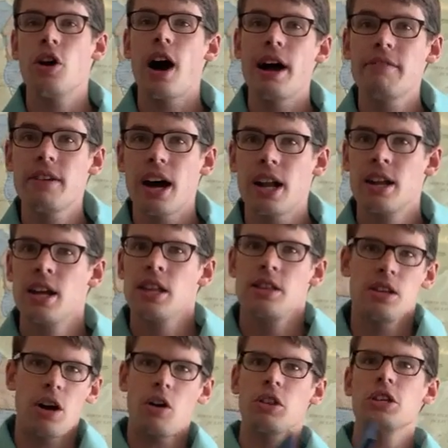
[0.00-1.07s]
I've got
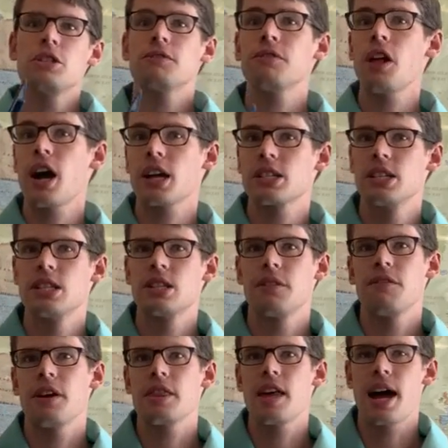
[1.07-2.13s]
all these flocks and
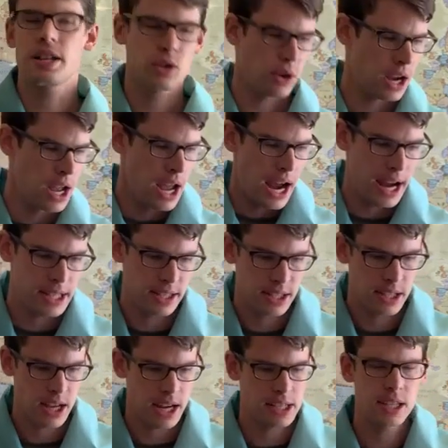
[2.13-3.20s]
stuff like that. So I
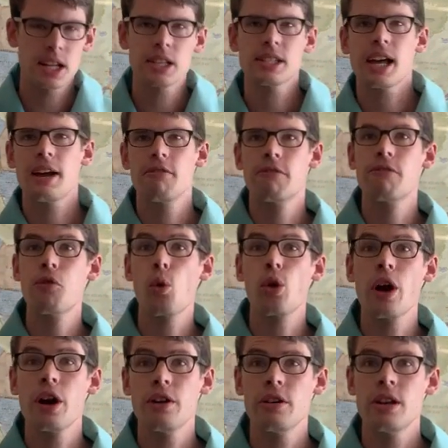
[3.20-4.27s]
set aside
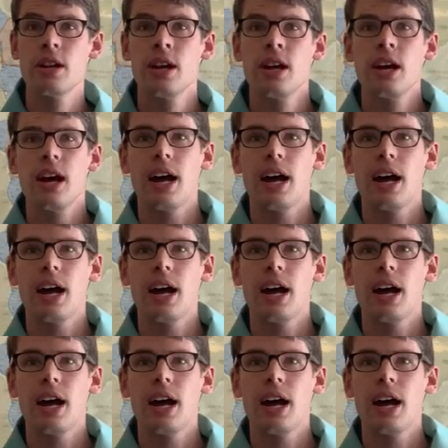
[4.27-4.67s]
400